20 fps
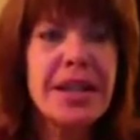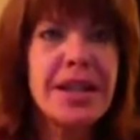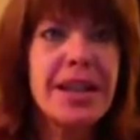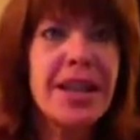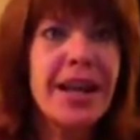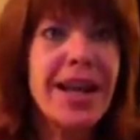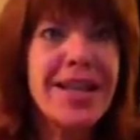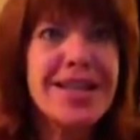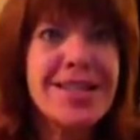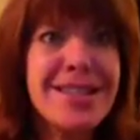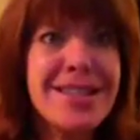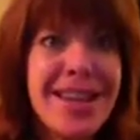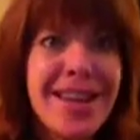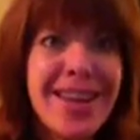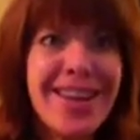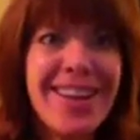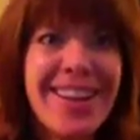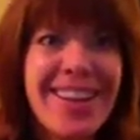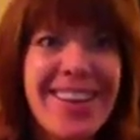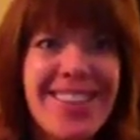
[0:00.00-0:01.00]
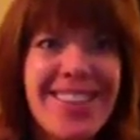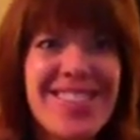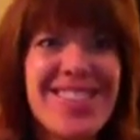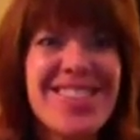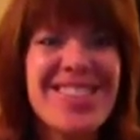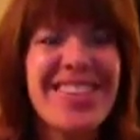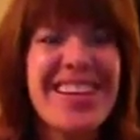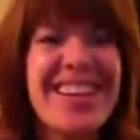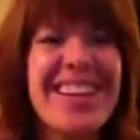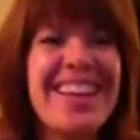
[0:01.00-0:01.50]
Lots of
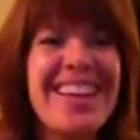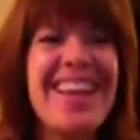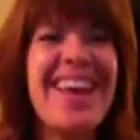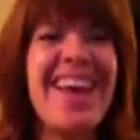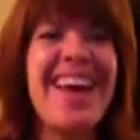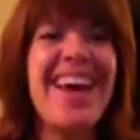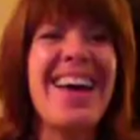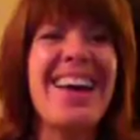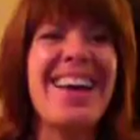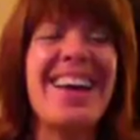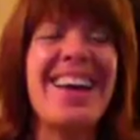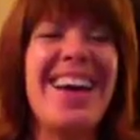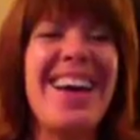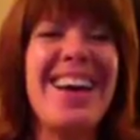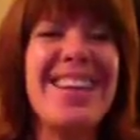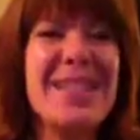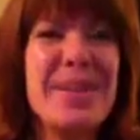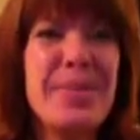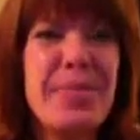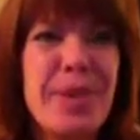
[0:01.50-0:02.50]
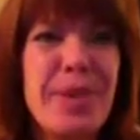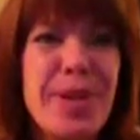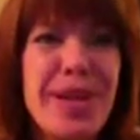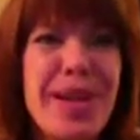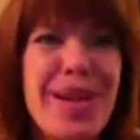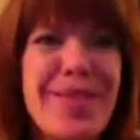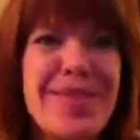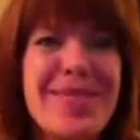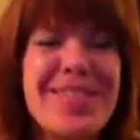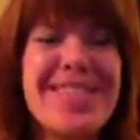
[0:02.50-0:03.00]
deadlifts went into that, lots of
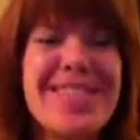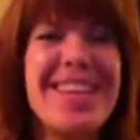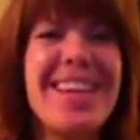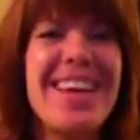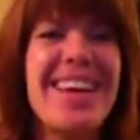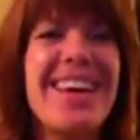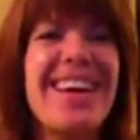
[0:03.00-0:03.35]
pull-ups,